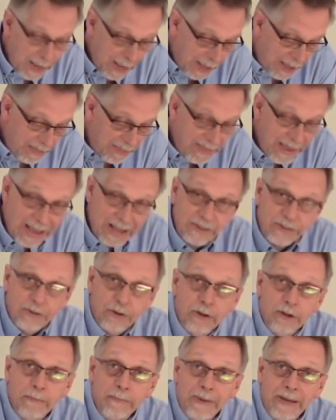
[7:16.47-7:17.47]
and that's
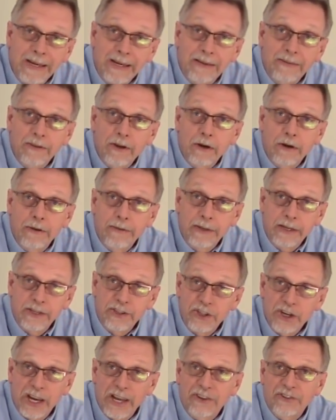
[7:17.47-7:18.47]
going to make the
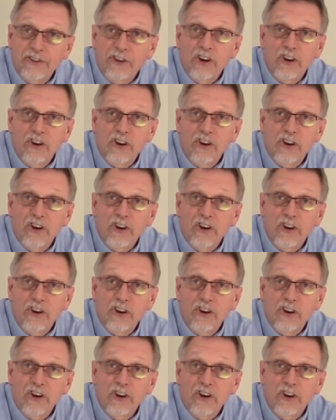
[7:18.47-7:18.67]
chest